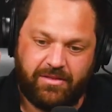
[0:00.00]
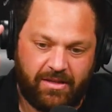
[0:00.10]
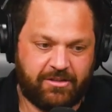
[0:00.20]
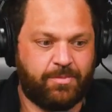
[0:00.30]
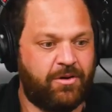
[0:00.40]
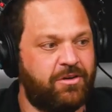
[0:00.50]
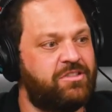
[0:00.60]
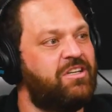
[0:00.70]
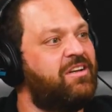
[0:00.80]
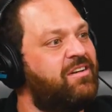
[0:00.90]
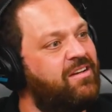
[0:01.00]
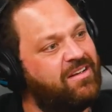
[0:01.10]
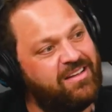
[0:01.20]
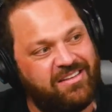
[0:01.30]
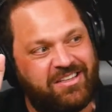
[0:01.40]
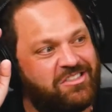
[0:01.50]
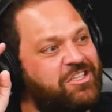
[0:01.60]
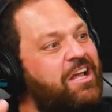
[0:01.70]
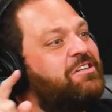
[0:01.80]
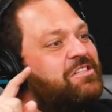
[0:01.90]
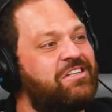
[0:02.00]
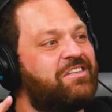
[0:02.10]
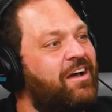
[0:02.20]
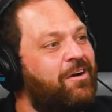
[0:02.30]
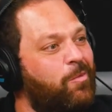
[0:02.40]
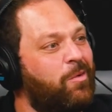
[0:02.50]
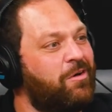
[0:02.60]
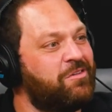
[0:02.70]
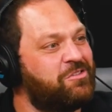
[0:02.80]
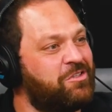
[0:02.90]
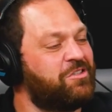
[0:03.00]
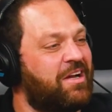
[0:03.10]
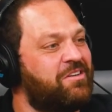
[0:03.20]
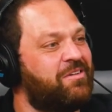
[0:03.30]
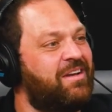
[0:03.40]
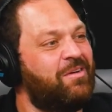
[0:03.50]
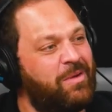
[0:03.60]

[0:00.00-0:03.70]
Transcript: This person, to change the entire world trajectory,